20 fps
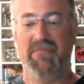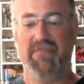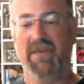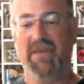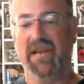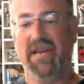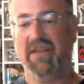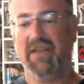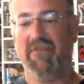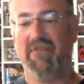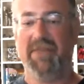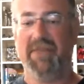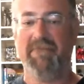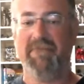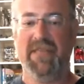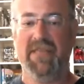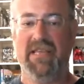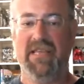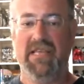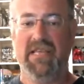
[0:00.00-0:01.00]
But anyway,
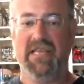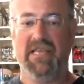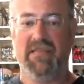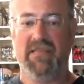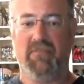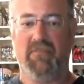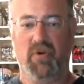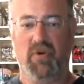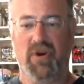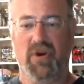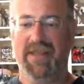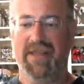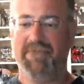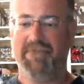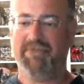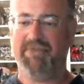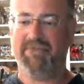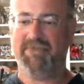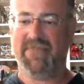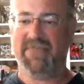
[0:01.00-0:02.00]
the Bore.
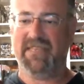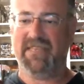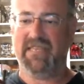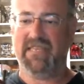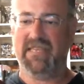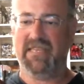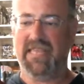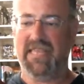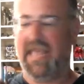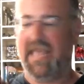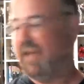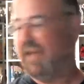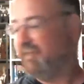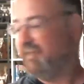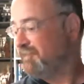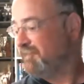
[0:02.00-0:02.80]
Yeah.